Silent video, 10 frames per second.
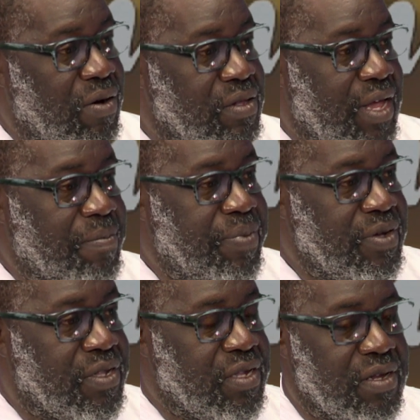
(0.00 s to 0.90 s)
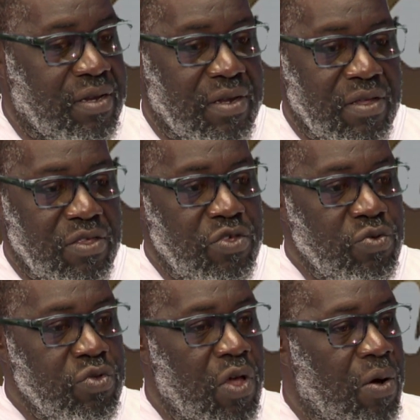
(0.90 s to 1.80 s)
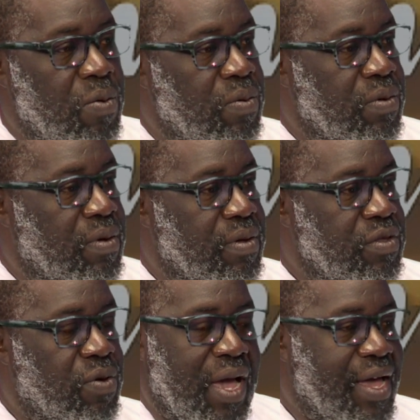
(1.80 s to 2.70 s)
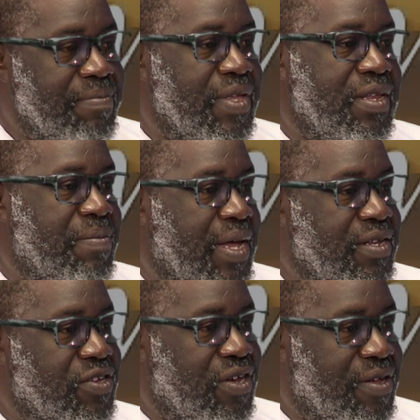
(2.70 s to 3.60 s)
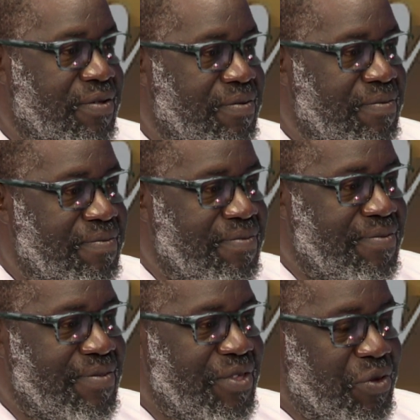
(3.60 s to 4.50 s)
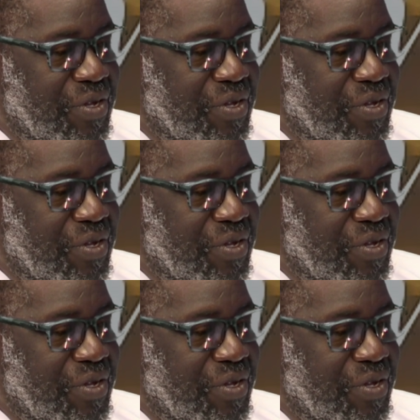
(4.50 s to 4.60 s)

on that person, you can't be the manager. You